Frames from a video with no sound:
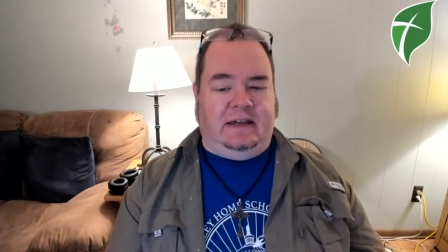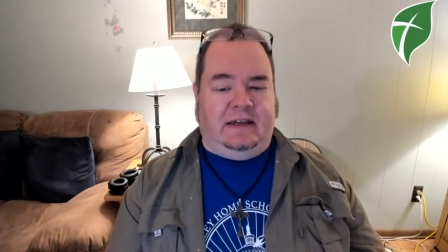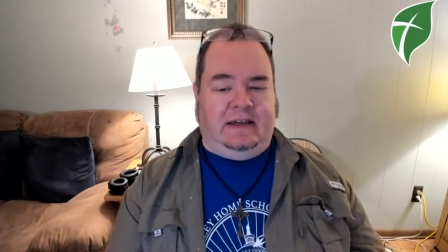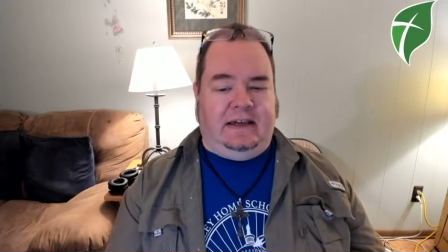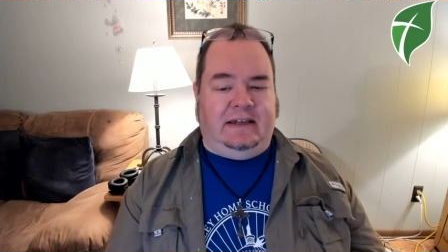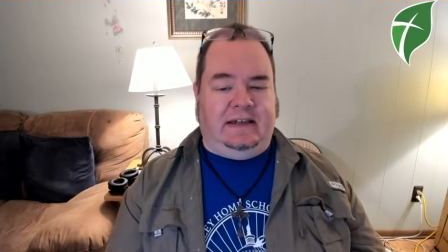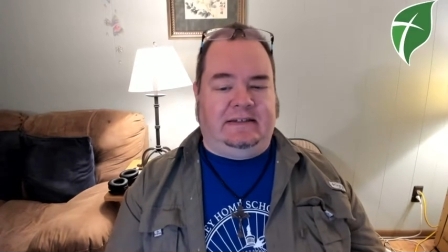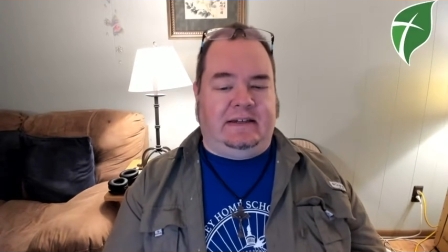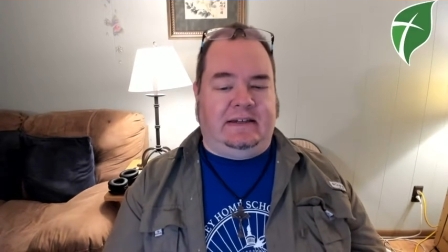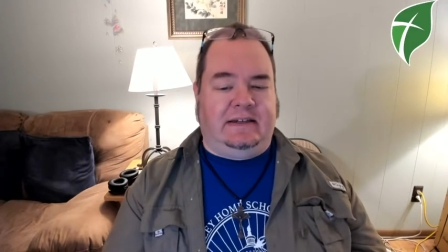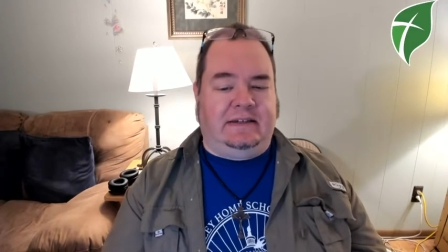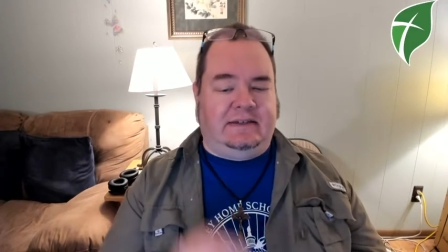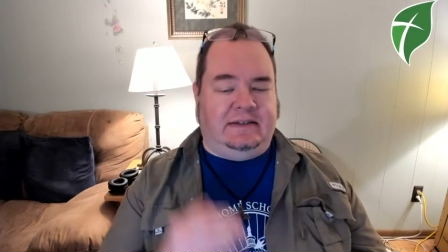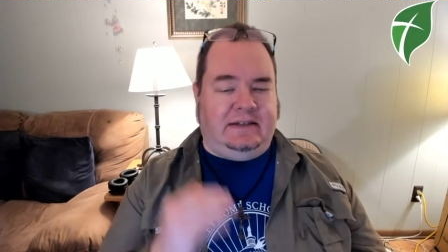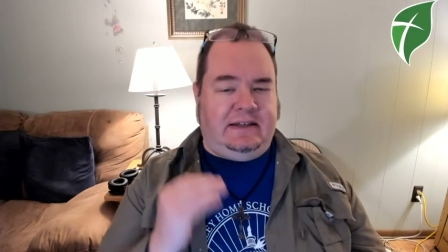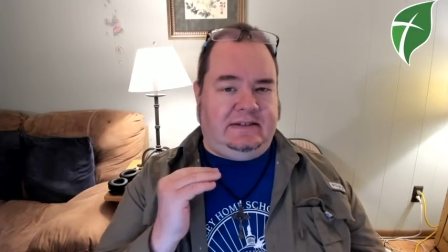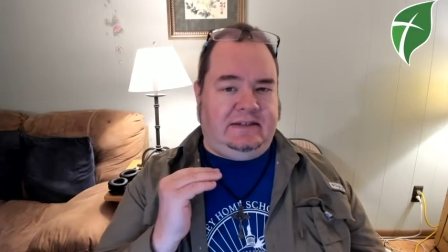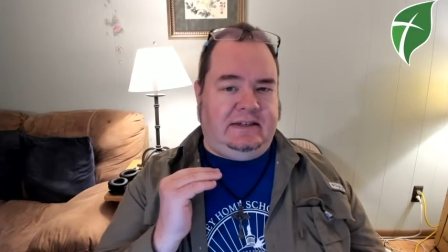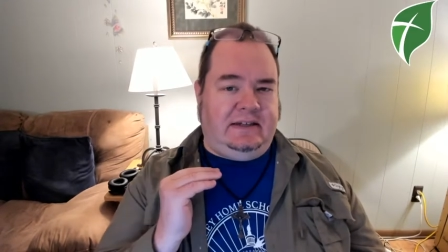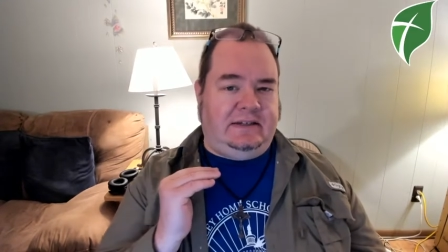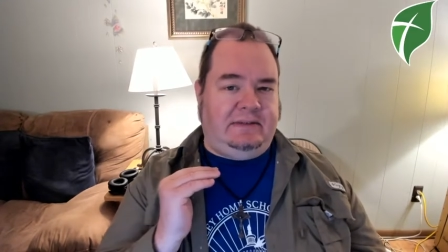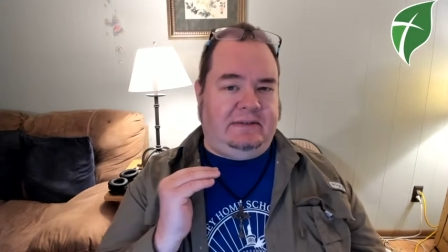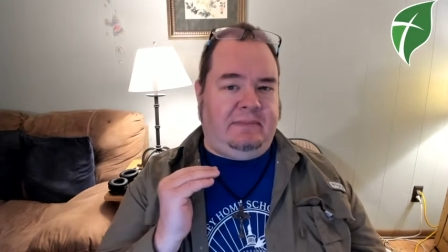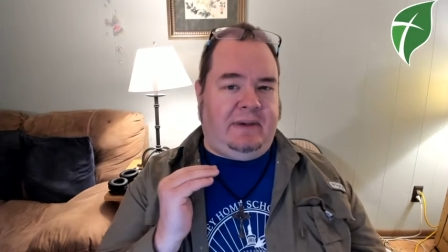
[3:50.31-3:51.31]
He says,
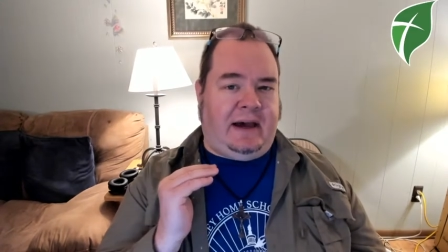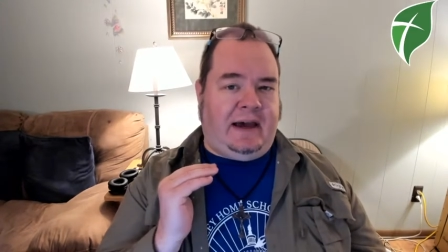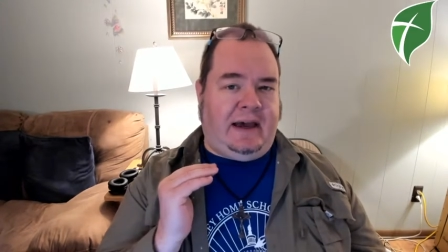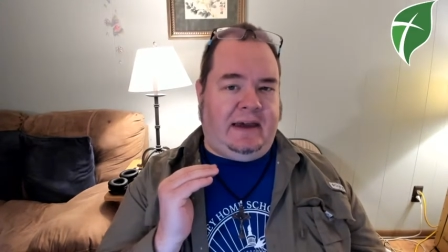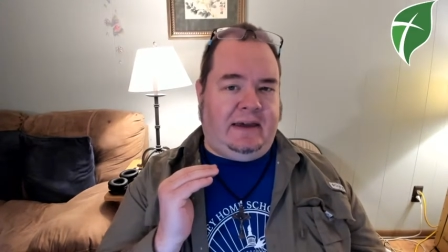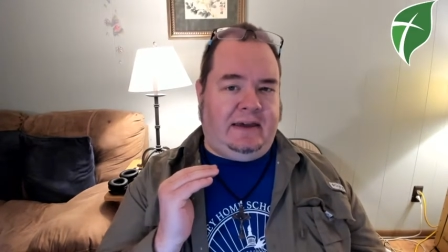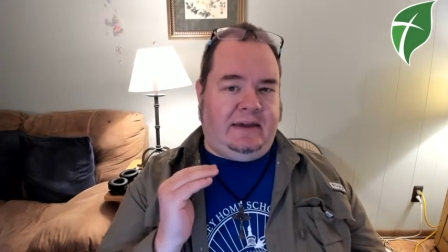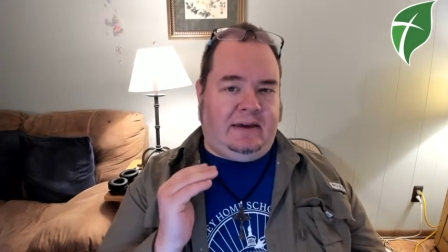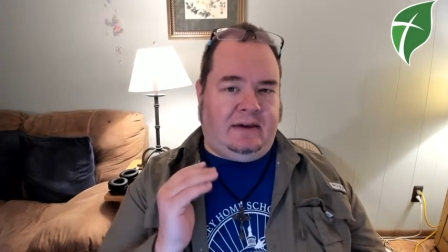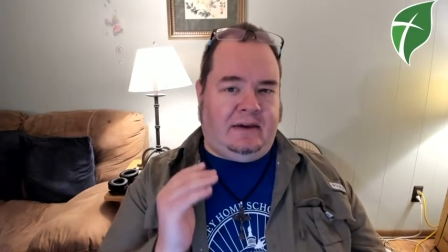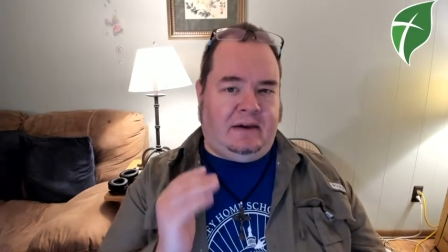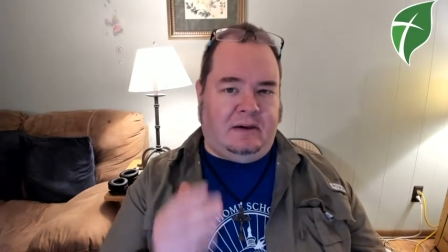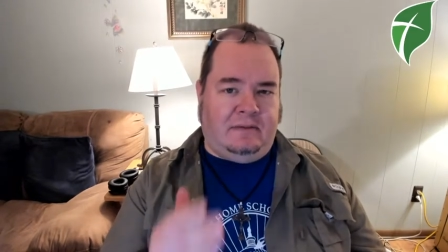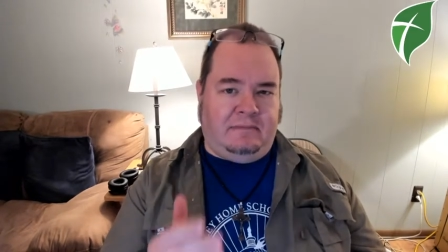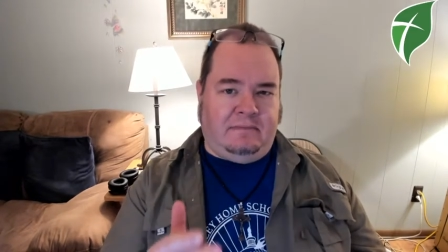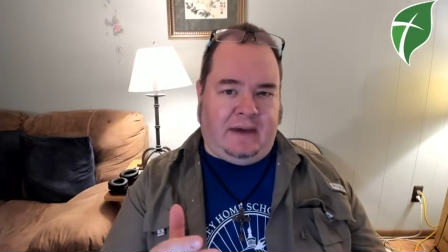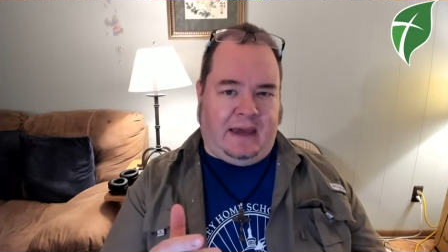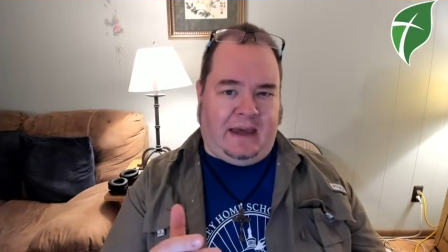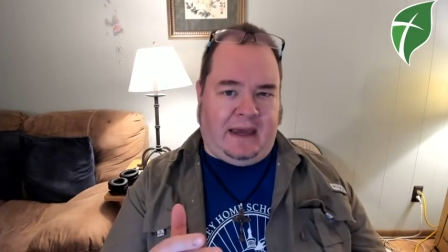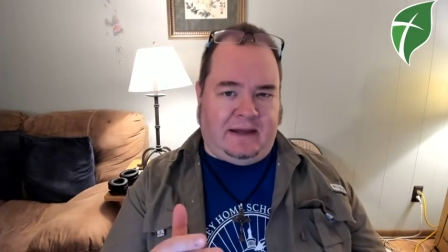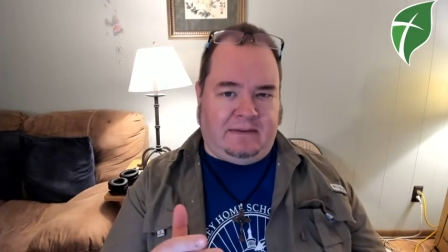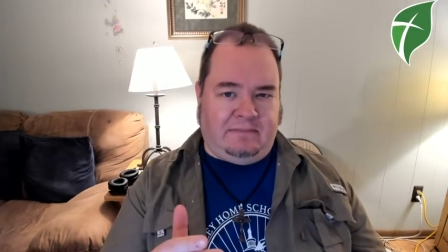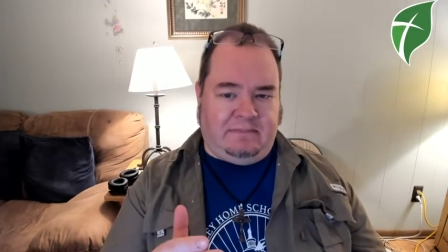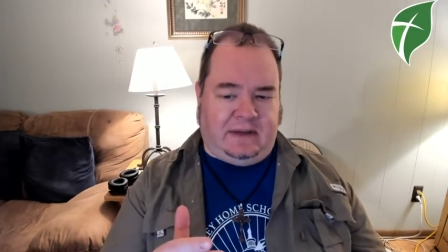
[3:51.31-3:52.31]
This is my
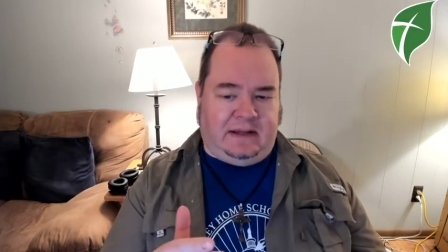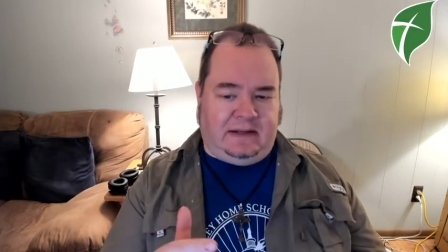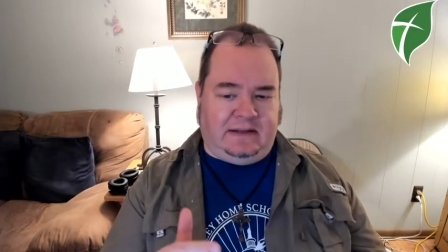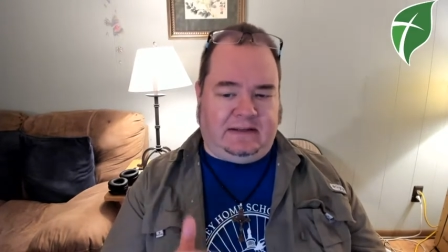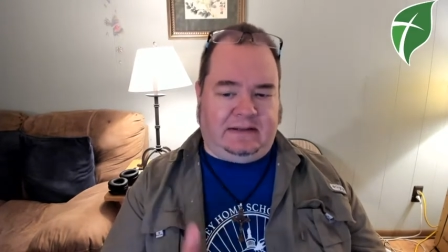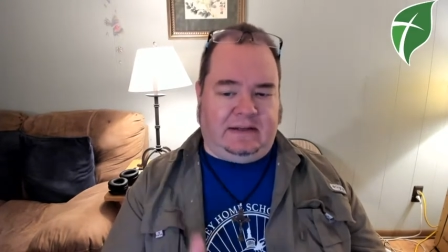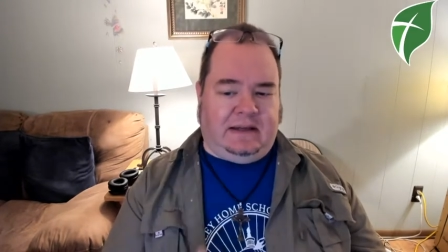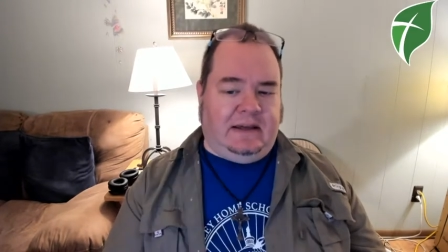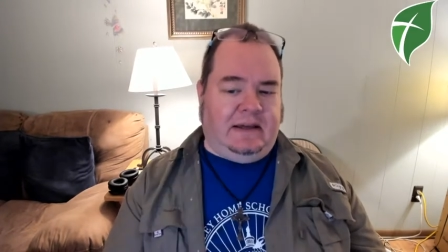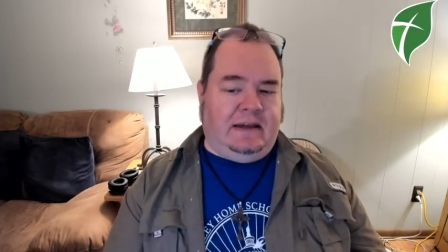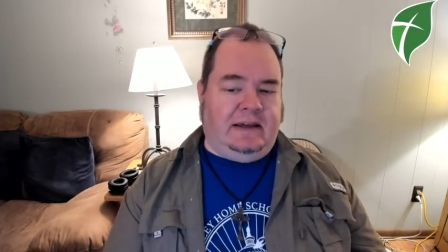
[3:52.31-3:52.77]
commandment